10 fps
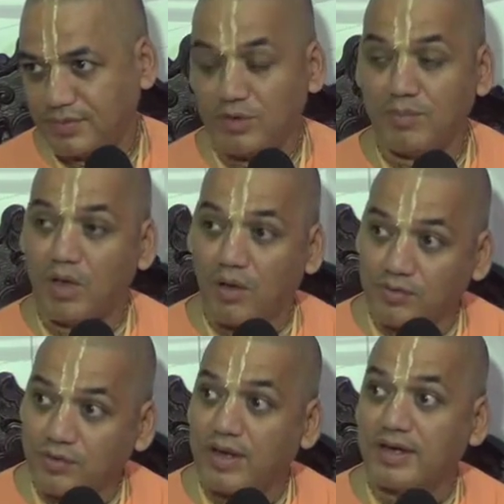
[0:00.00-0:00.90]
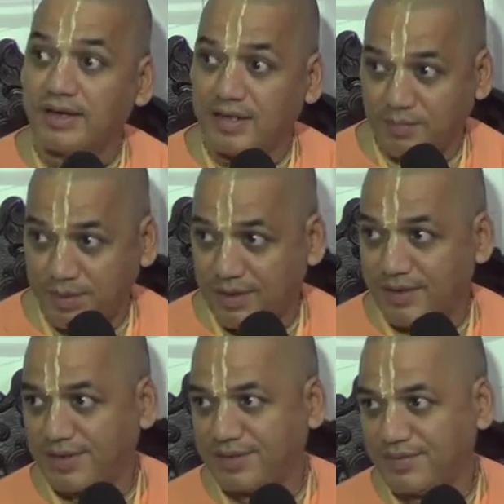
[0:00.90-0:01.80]
You may also get a death
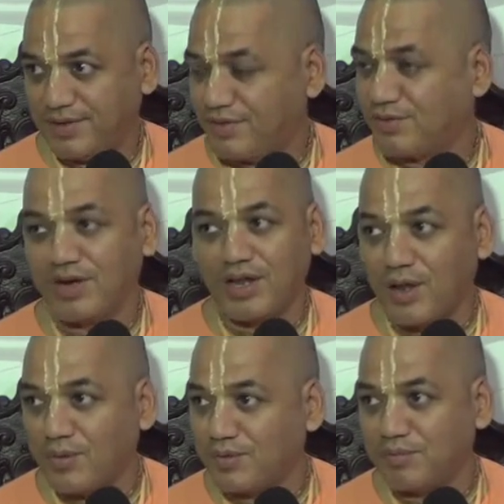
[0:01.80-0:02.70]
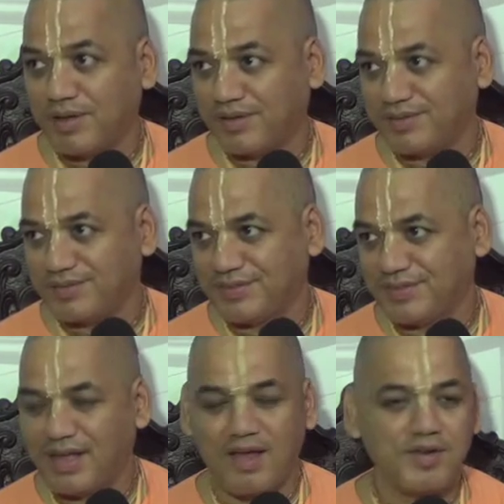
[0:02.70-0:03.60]
penalty. It's not allowed to beg.
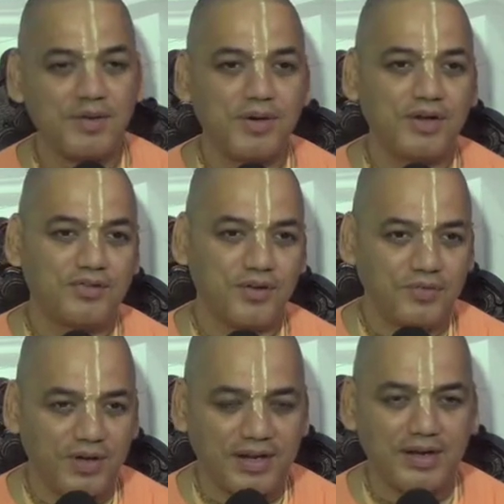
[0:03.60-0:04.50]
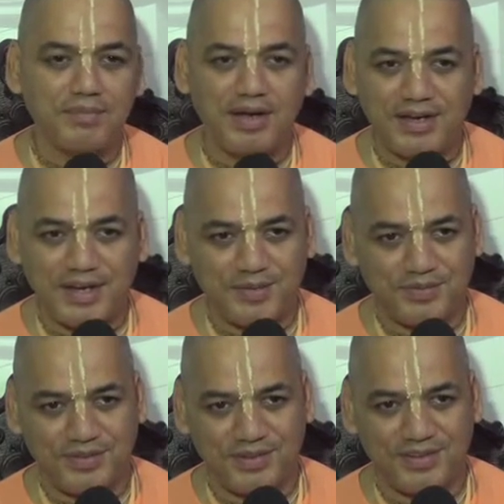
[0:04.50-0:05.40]
Everybody should work and maintain
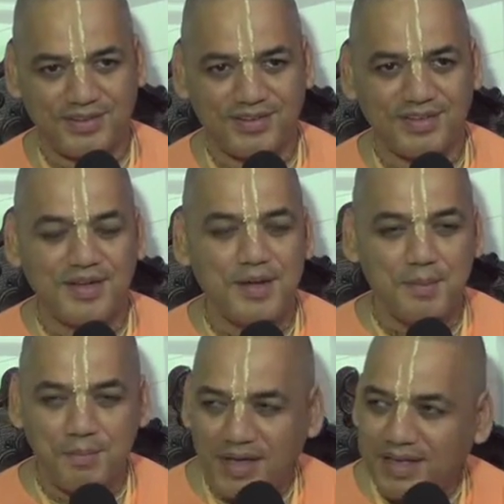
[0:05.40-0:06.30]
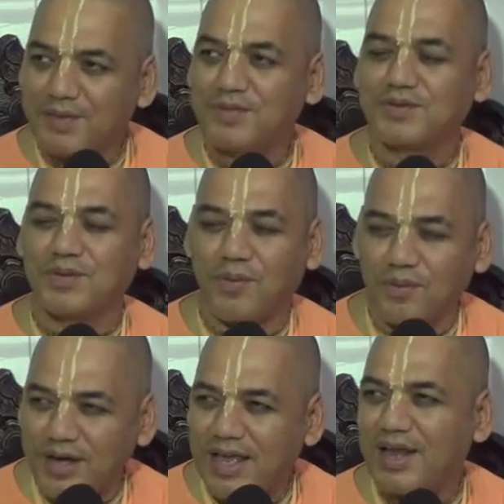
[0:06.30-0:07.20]
himself. Begging was
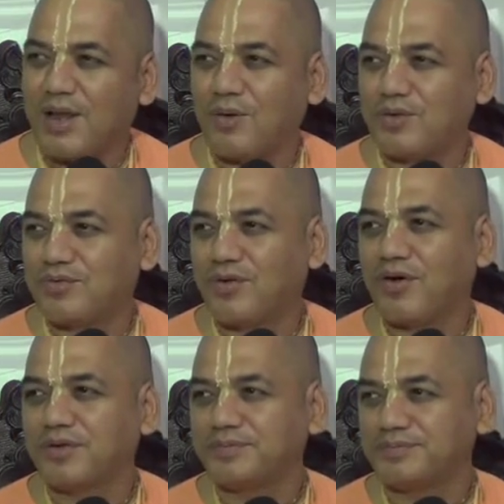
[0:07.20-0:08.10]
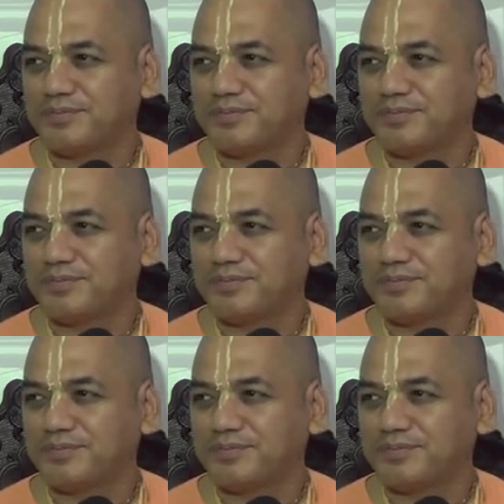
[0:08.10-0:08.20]
only allowed for